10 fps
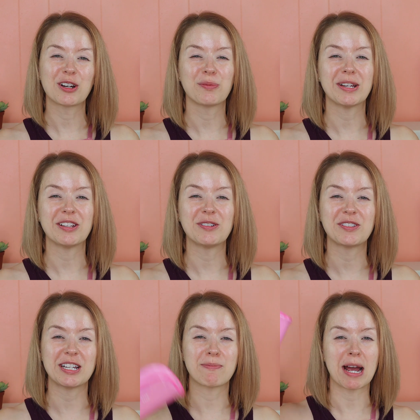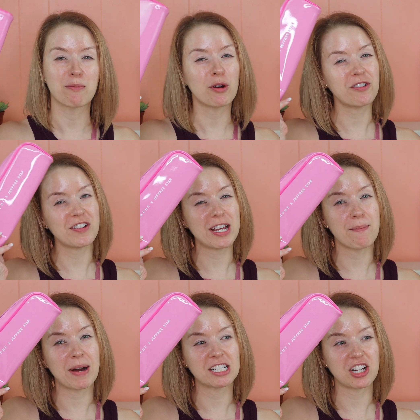I will be using my
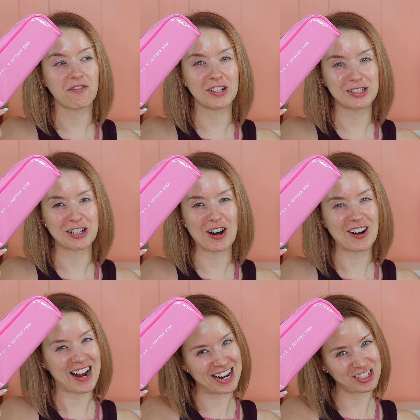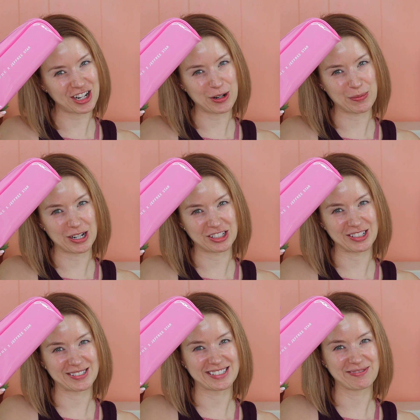Morphe by Jeffree Star eyeshadow
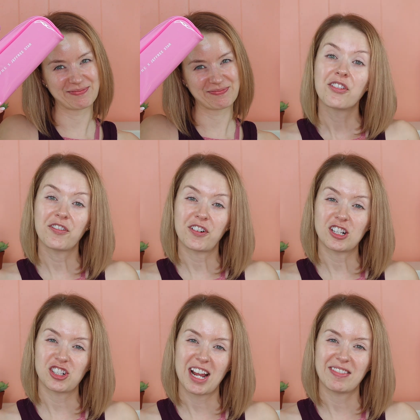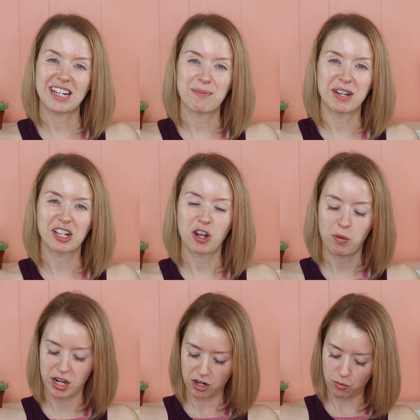brushes. The first shade that I'm gonna
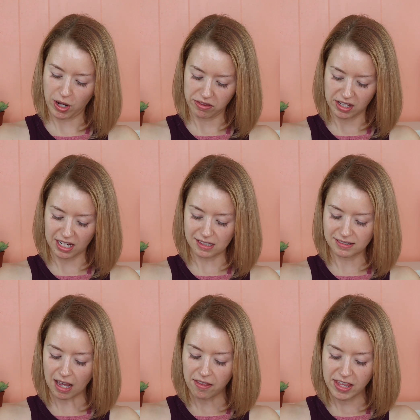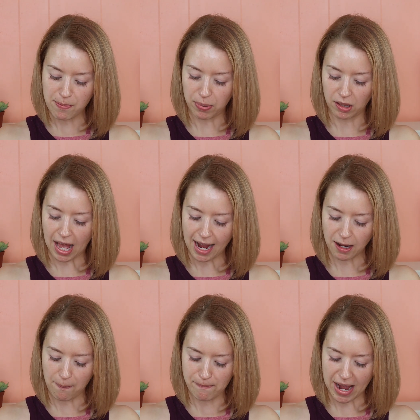go in with is the
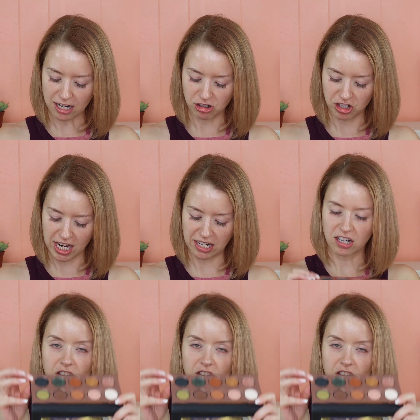black matte shade